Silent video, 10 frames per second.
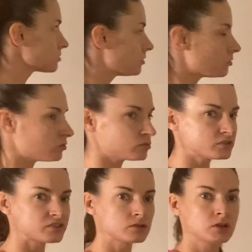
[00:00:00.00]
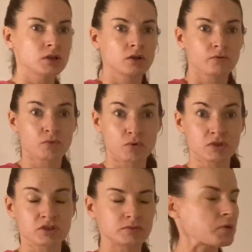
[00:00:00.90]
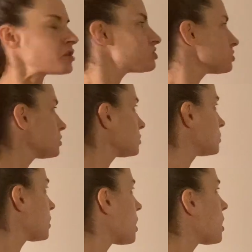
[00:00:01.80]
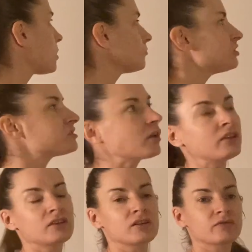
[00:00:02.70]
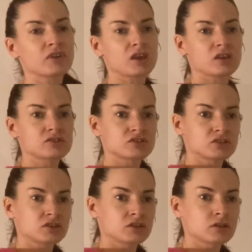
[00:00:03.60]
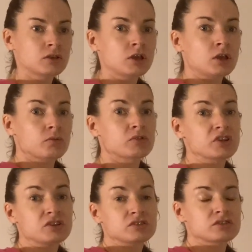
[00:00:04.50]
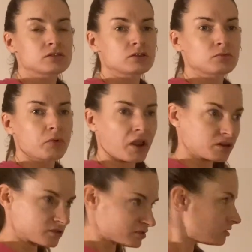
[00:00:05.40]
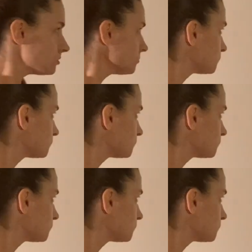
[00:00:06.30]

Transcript: goals for this patient. Risk identification related to pregnancy.